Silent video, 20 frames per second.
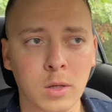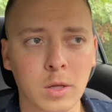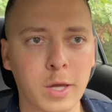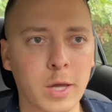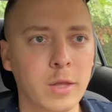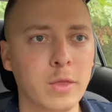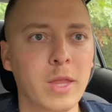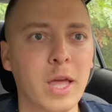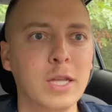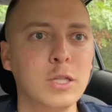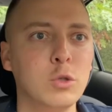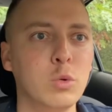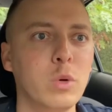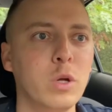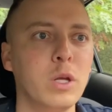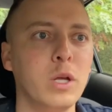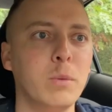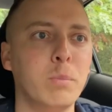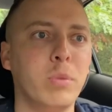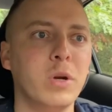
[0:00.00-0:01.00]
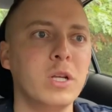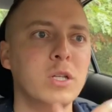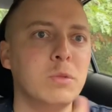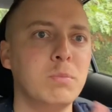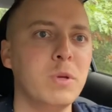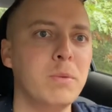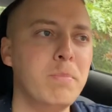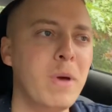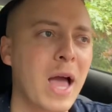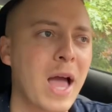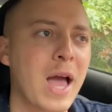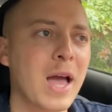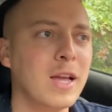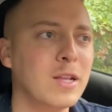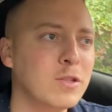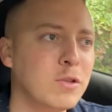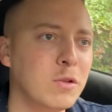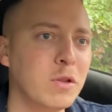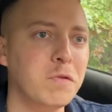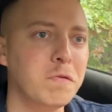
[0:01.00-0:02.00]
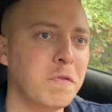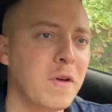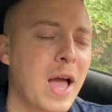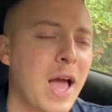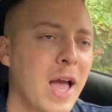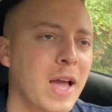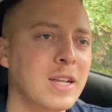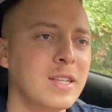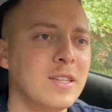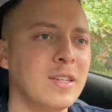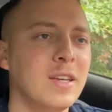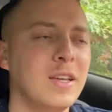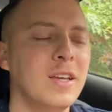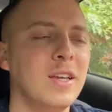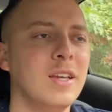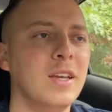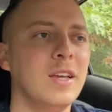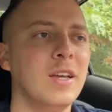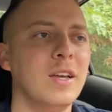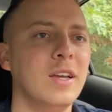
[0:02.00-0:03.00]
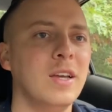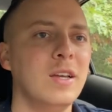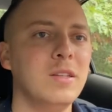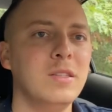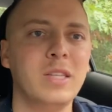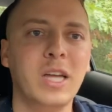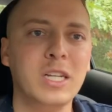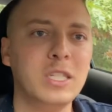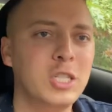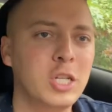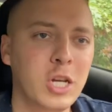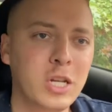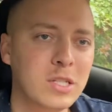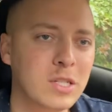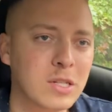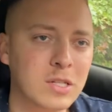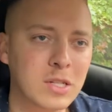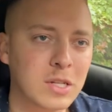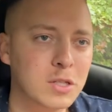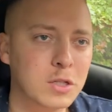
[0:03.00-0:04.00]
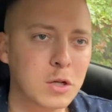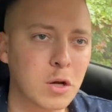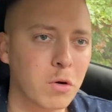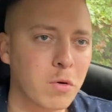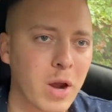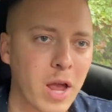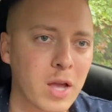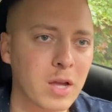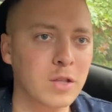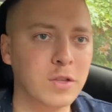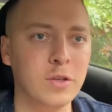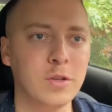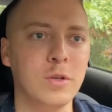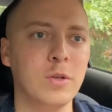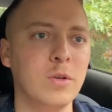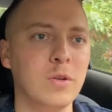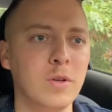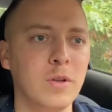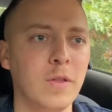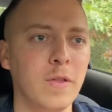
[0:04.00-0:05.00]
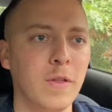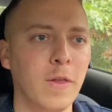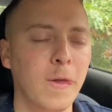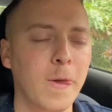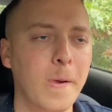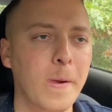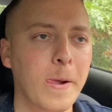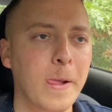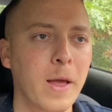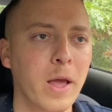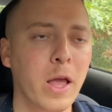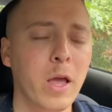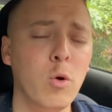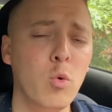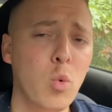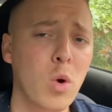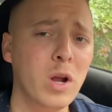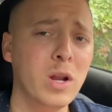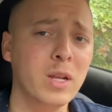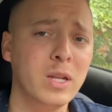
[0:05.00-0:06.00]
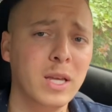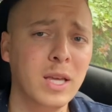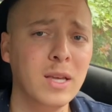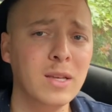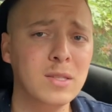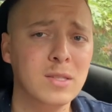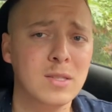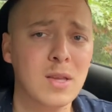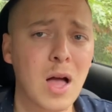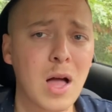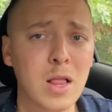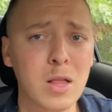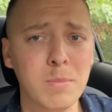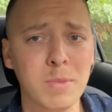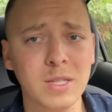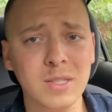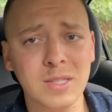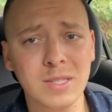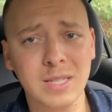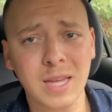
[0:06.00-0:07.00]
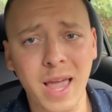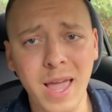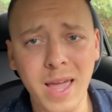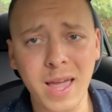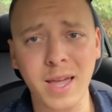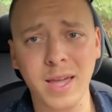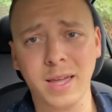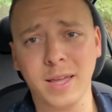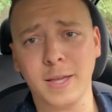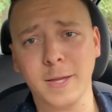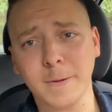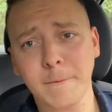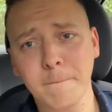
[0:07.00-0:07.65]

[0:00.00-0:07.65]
And that's what it brings me back to the fact that Jesus is corrected. And what did King Solomon say?